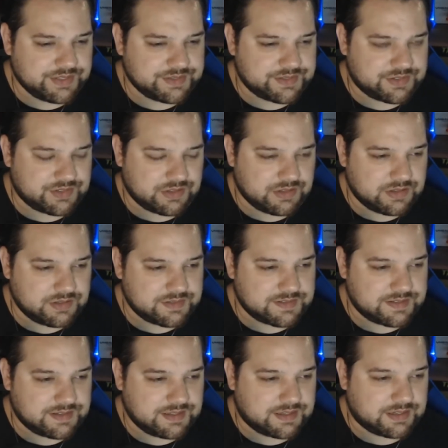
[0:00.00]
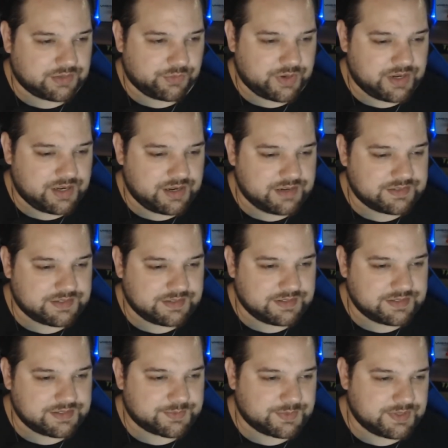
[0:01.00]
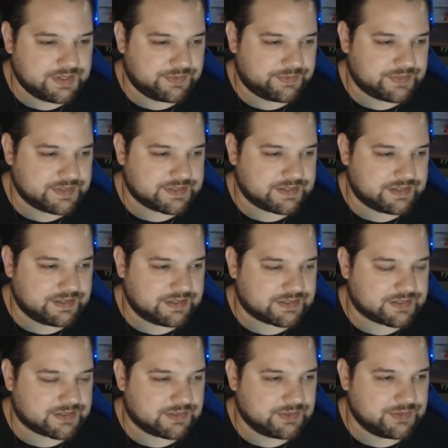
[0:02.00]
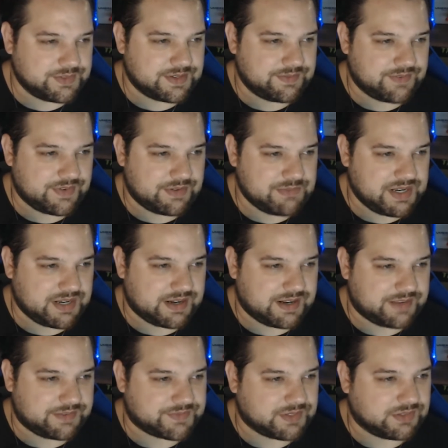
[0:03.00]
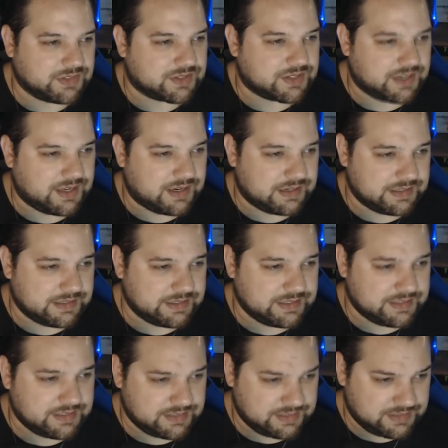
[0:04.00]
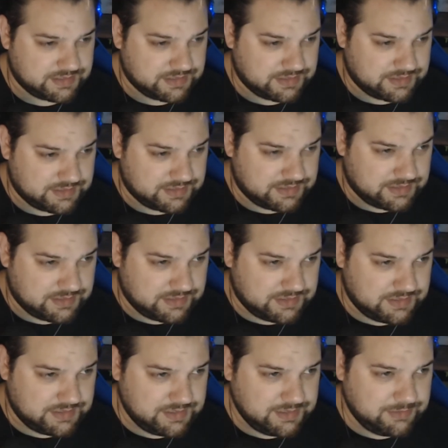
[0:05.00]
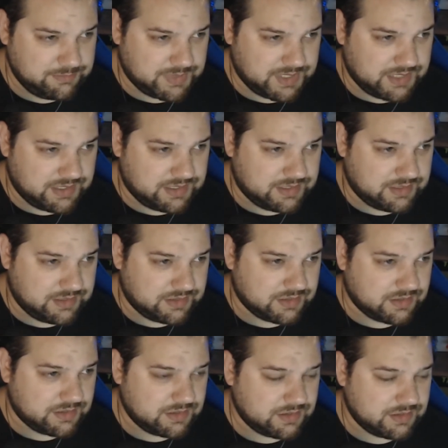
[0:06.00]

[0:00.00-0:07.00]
shirts, they can range, and this one, if it's an exclusive, I mean, I'd have to look on eBay here.